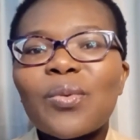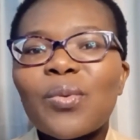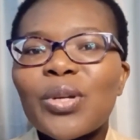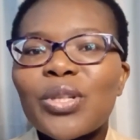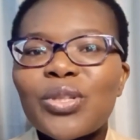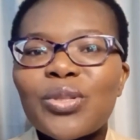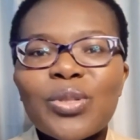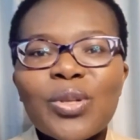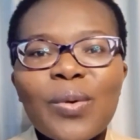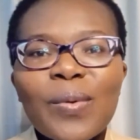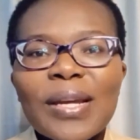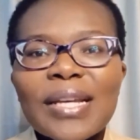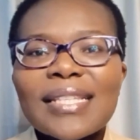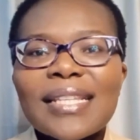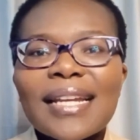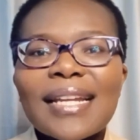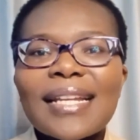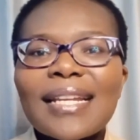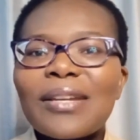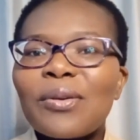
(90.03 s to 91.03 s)
You want to know
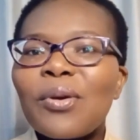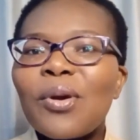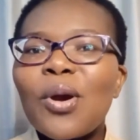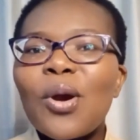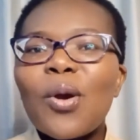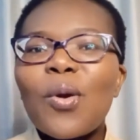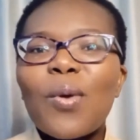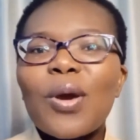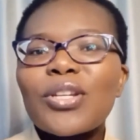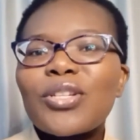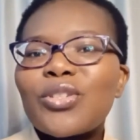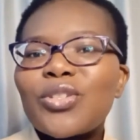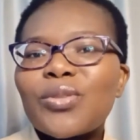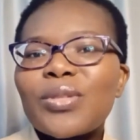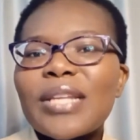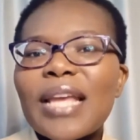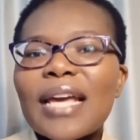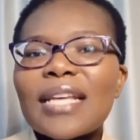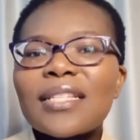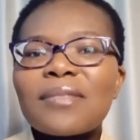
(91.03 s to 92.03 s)
exactly what you
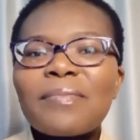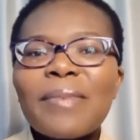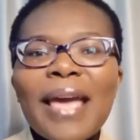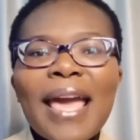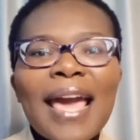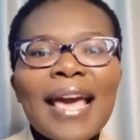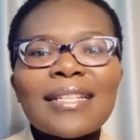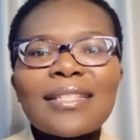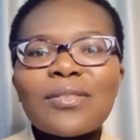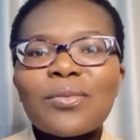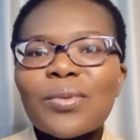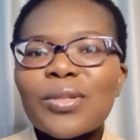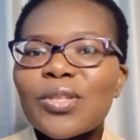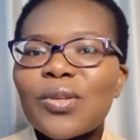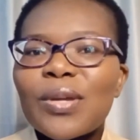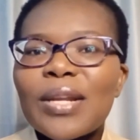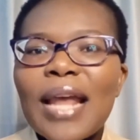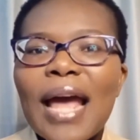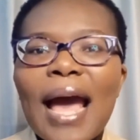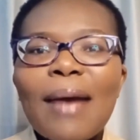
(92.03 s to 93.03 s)
should expect,
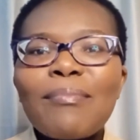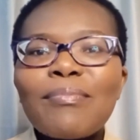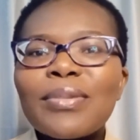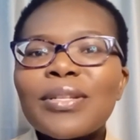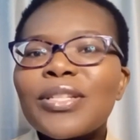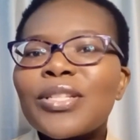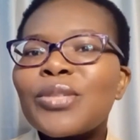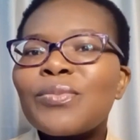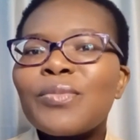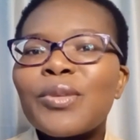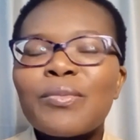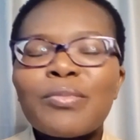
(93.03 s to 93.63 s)
what's going to happen.